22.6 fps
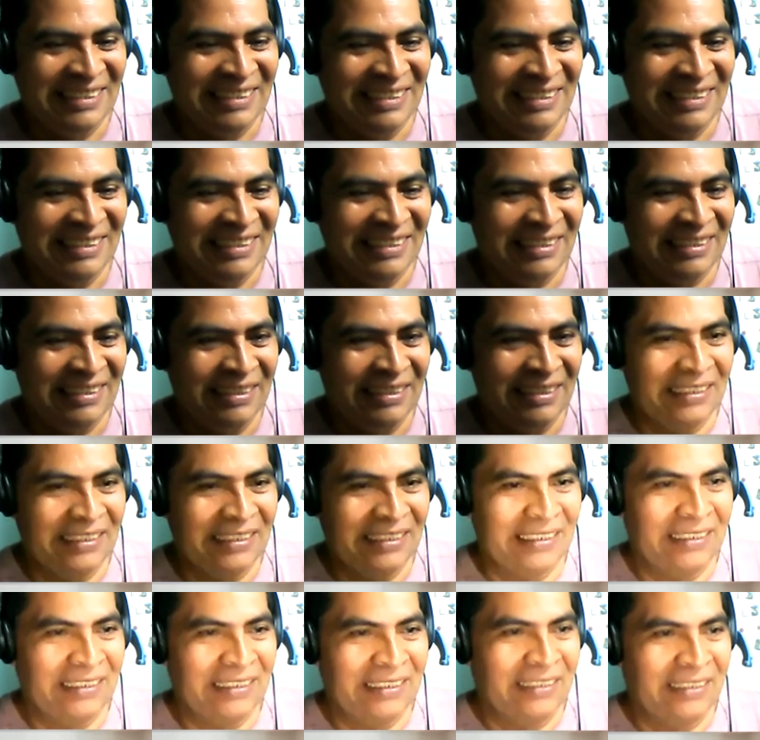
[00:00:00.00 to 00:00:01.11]

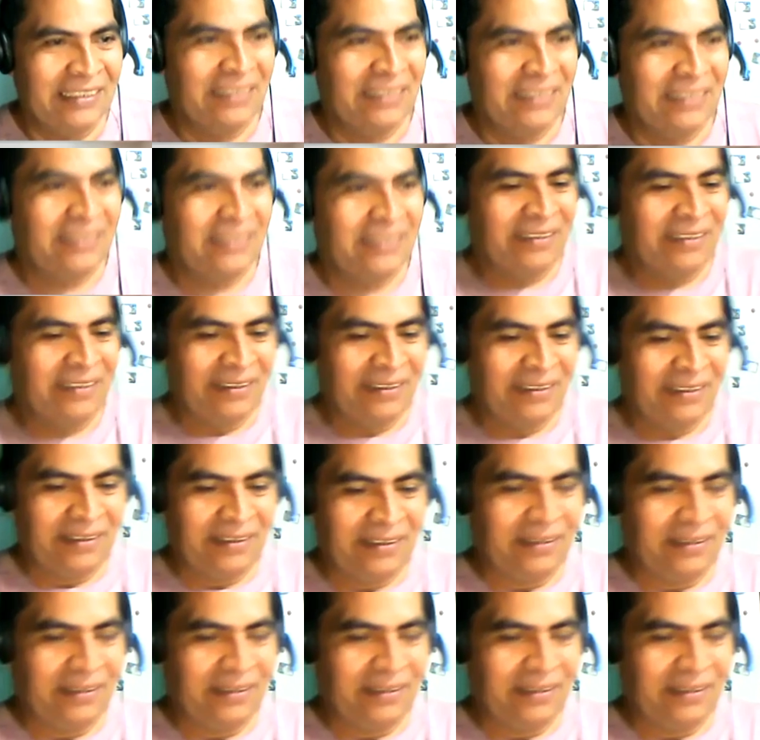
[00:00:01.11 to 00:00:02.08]
The person shown says nothing.